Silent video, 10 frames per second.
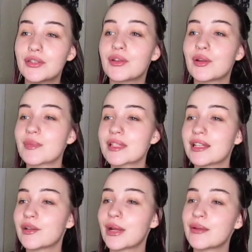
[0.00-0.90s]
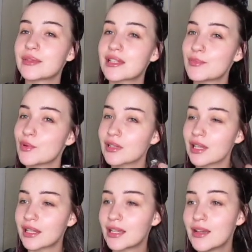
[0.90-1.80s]
you can almost get away with this more.
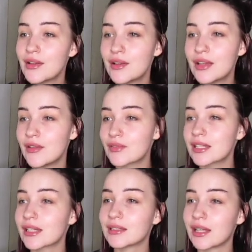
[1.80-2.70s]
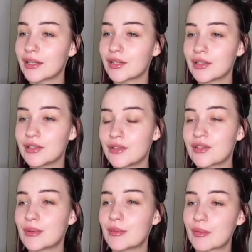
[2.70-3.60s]
Like, if it's like lighter, you have
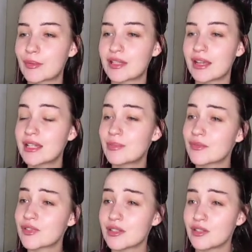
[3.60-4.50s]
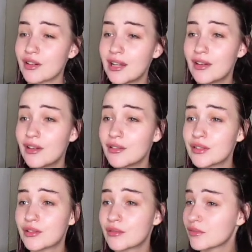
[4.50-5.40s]
to be more precise. But if it's a dark hair color,
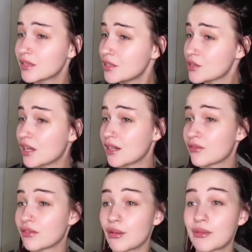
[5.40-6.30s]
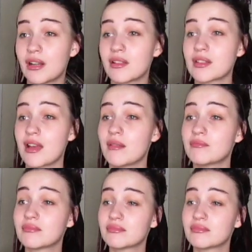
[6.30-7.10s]
you can really just kind of throw it on top